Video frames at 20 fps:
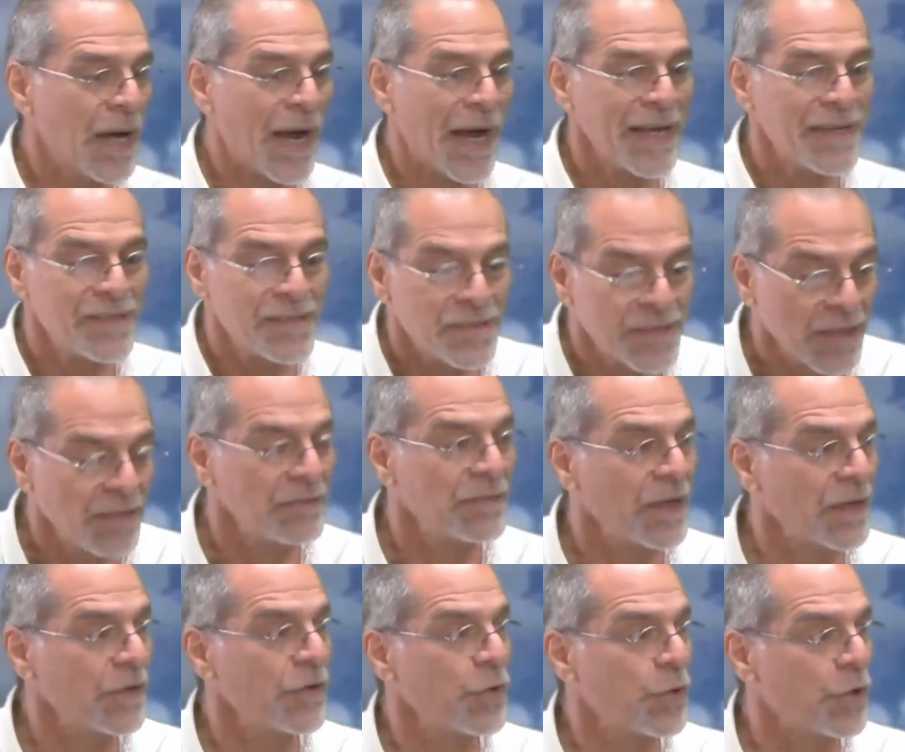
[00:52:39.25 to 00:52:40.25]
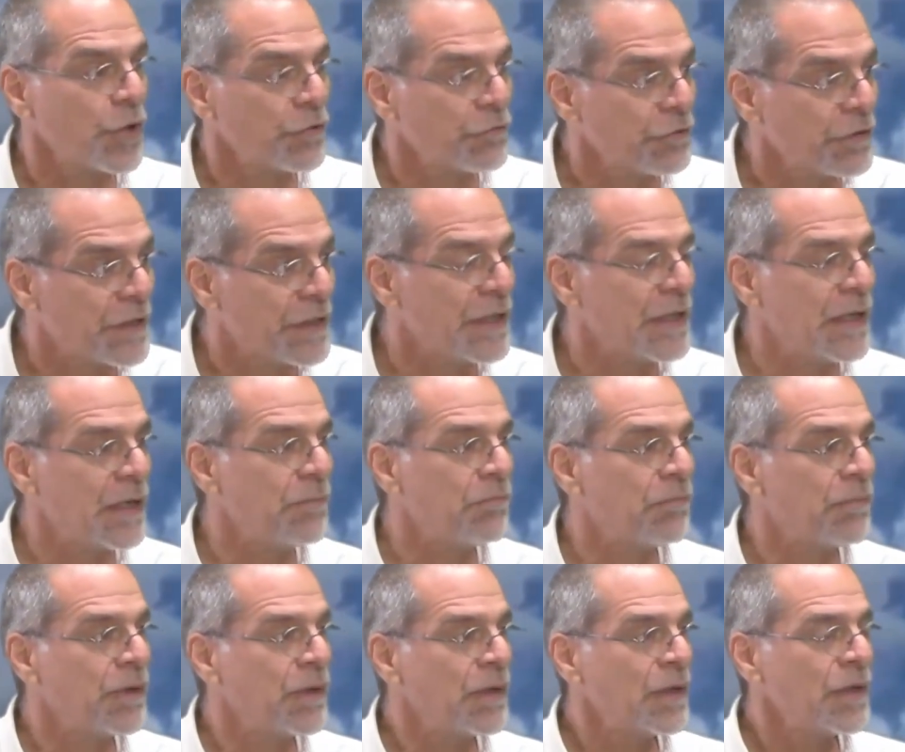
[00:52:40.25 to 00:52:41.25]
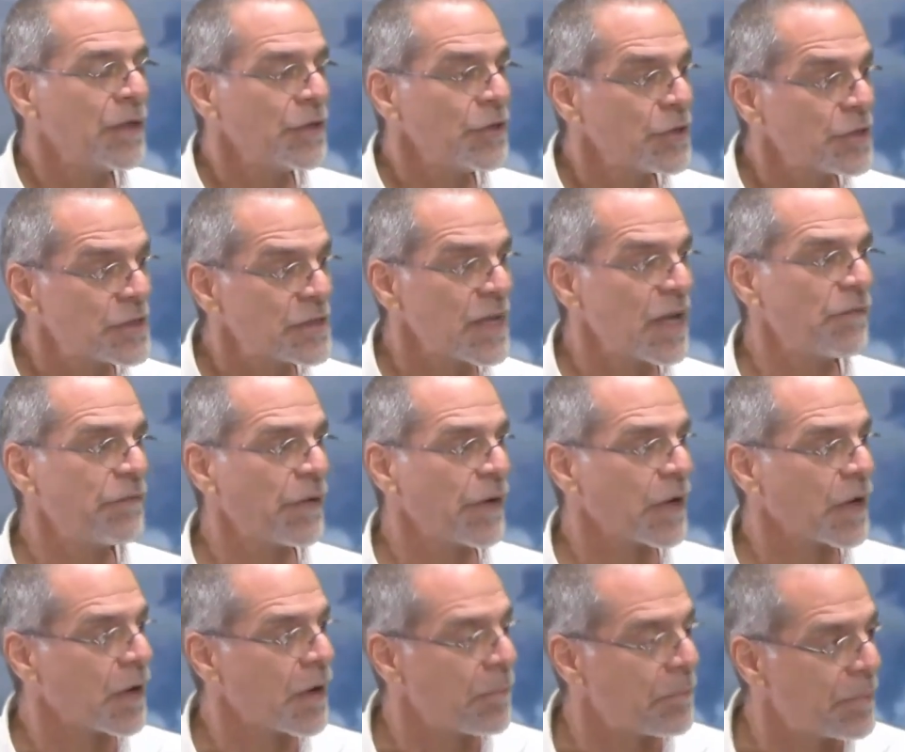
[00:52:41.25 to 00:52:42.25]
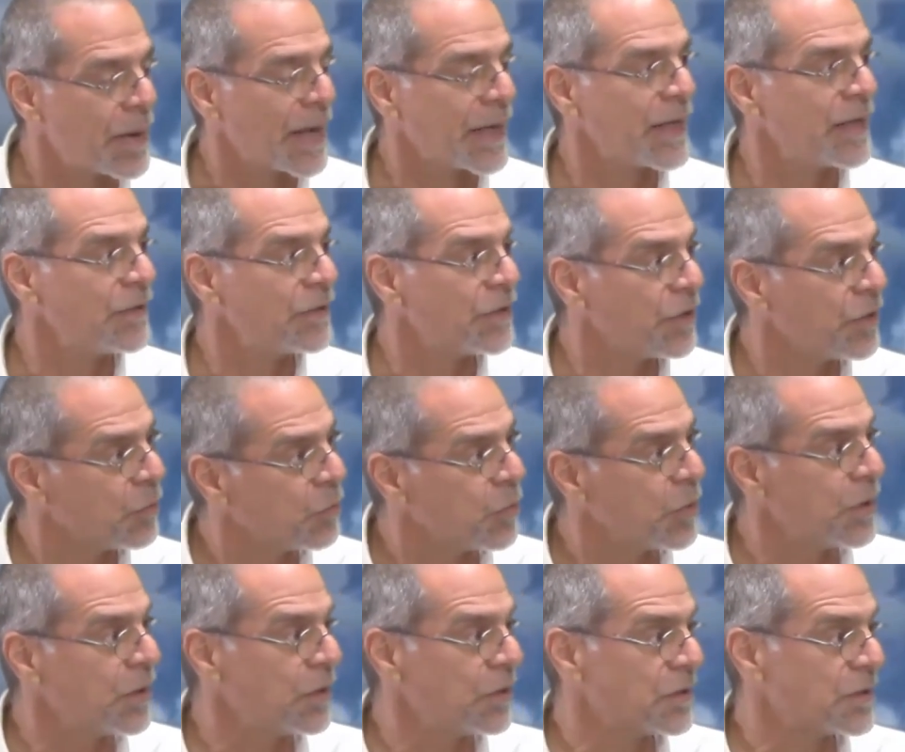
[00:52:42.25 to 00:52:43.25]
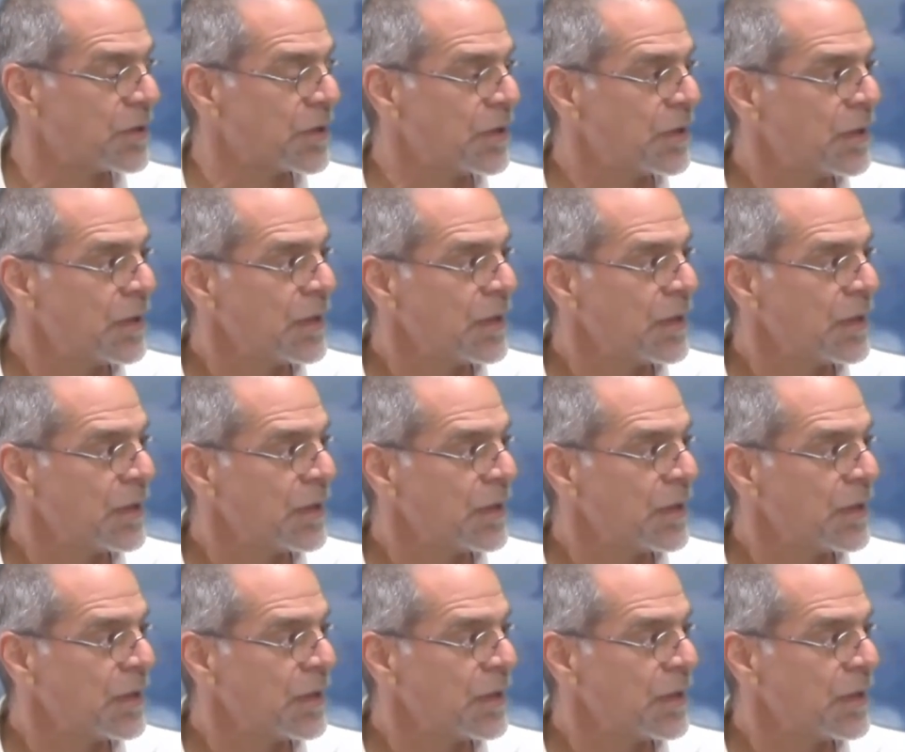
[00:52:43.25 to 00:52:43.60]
I still think you could redeem yourself and come back into the world.